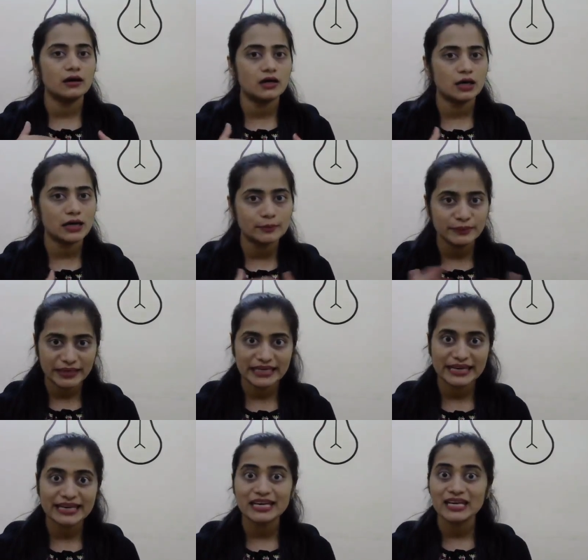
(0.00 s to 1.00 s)

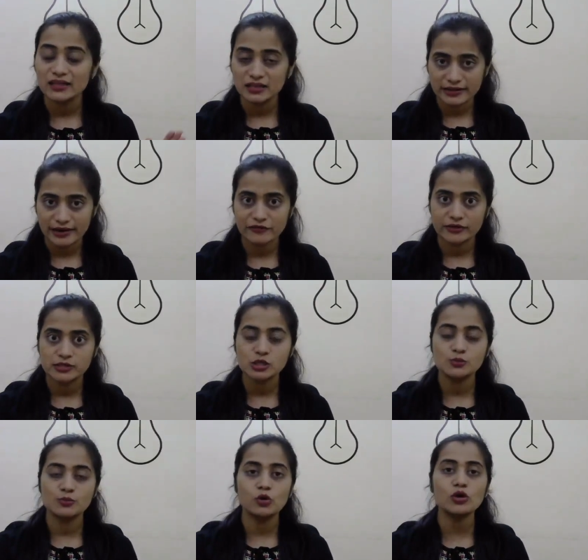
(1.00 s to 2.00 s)
completely another reference
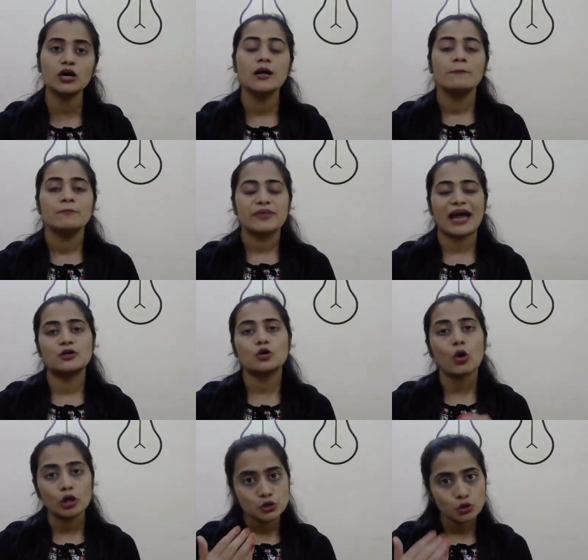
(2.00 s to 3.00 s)
book, and
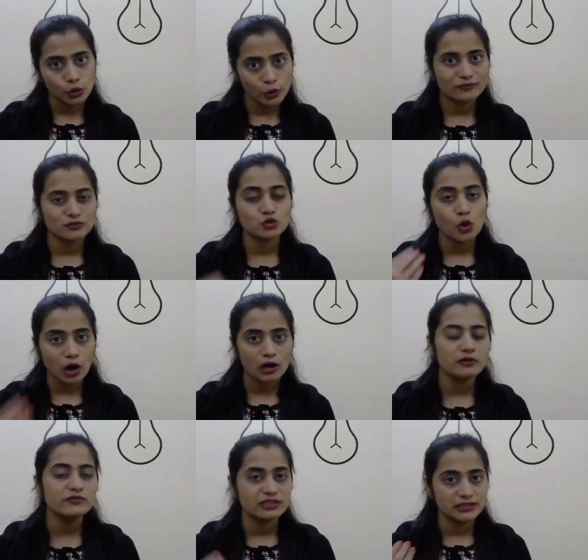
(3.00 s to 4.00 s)
also you have
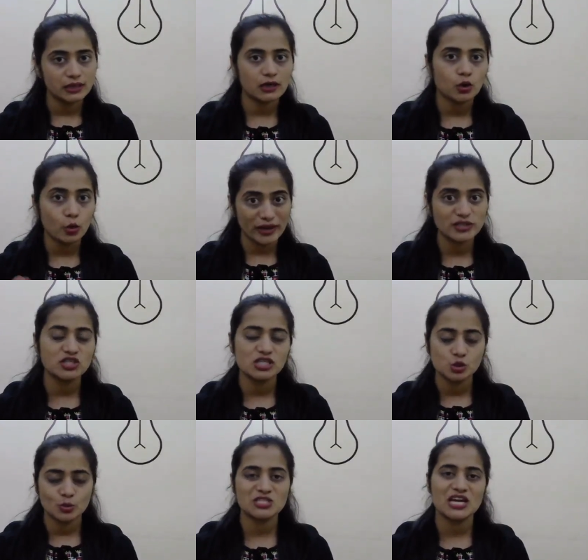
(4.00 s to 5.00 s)
solved the questions
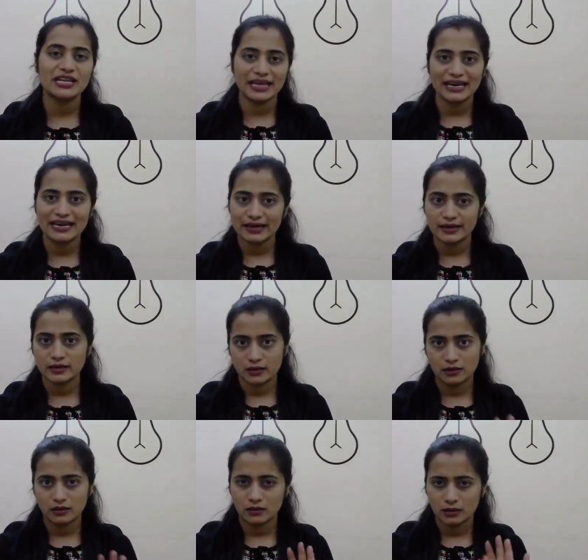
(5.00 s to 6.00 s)
which are there
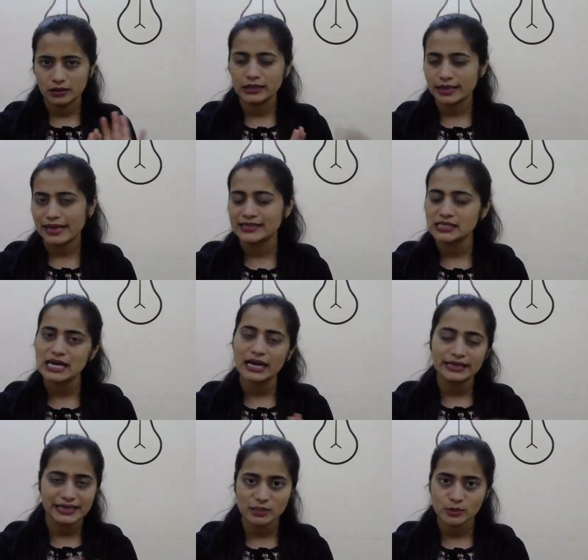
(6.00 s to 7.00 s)
at in the
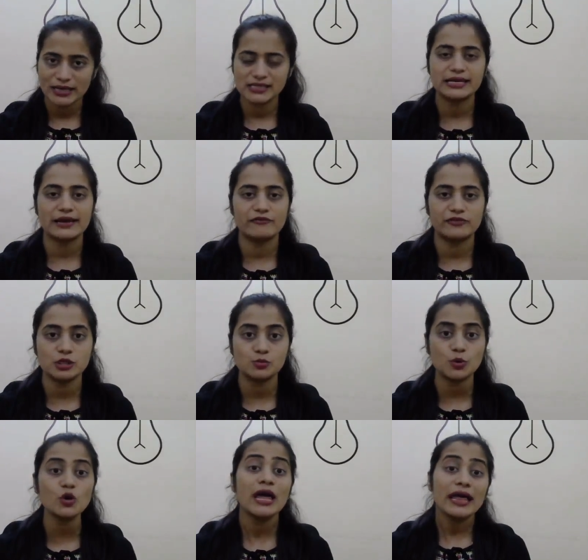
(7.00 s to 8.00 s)
NCERT as well as the reference
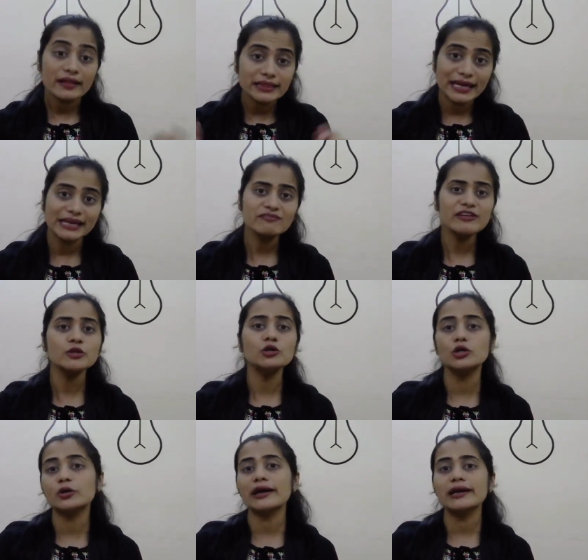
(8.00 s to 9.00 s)
book. Then when you
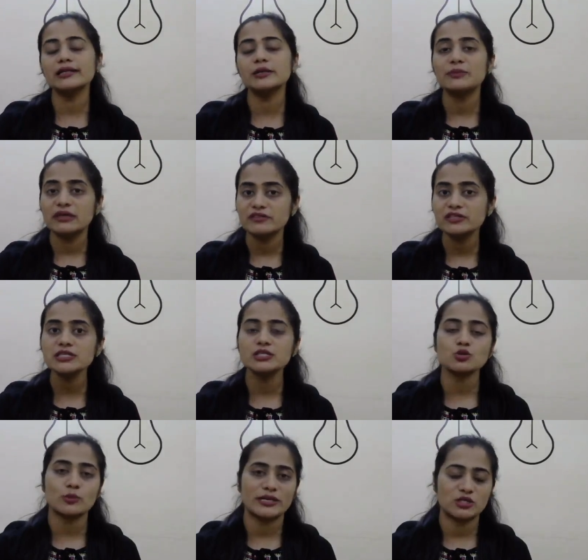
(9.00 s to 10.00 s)
look at the previous year's
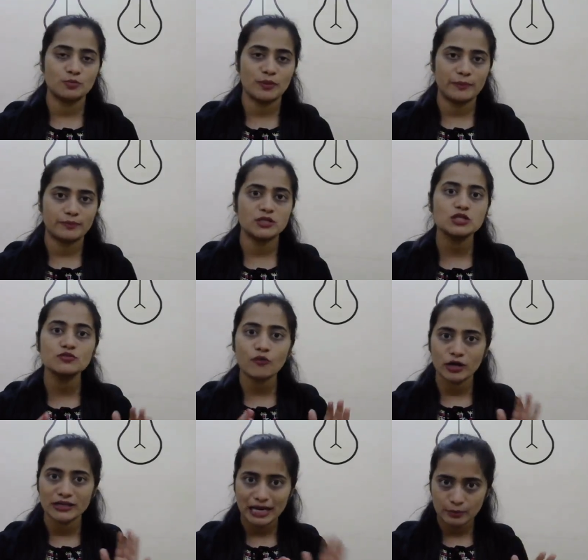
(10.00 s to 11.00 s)
question papers for
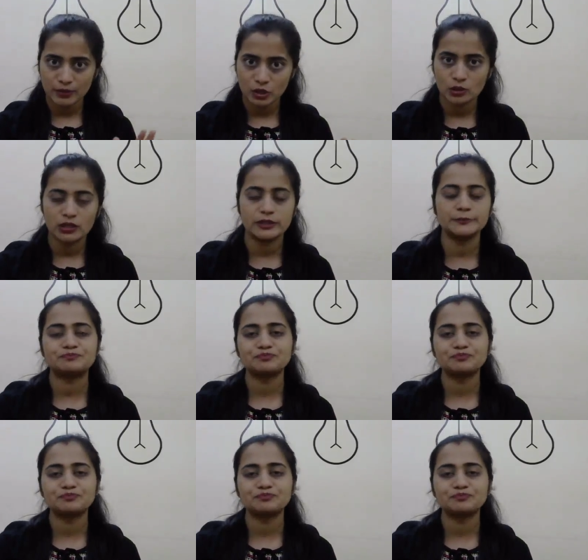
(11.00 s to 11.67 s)
that particular